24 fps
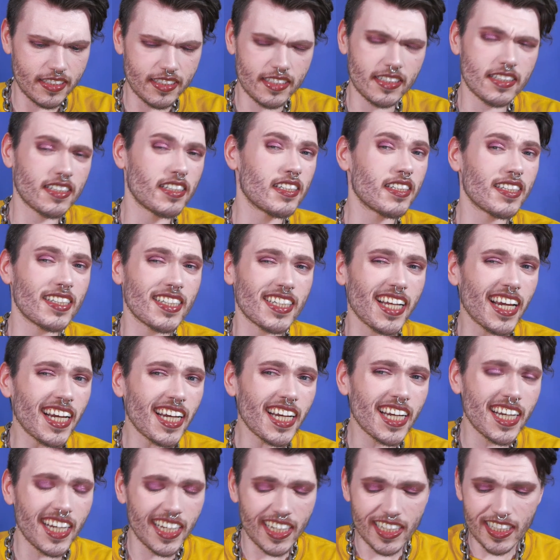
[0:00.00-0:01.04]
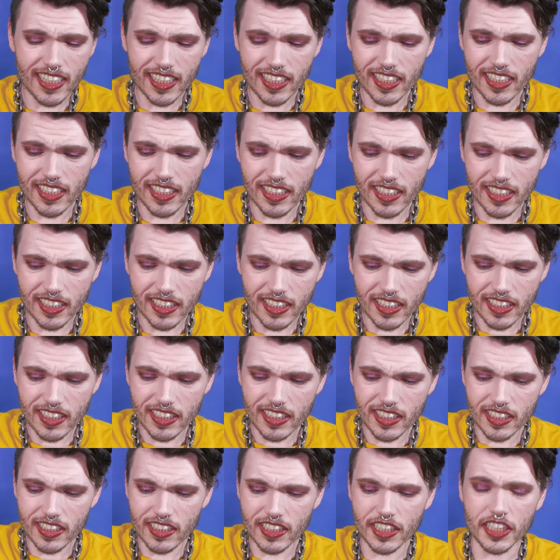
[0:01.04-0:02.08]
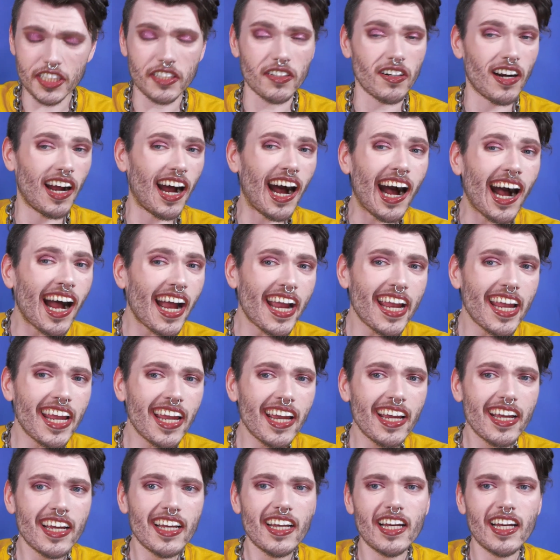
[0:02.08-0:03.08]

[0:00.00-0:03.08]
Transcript: stick to your eye.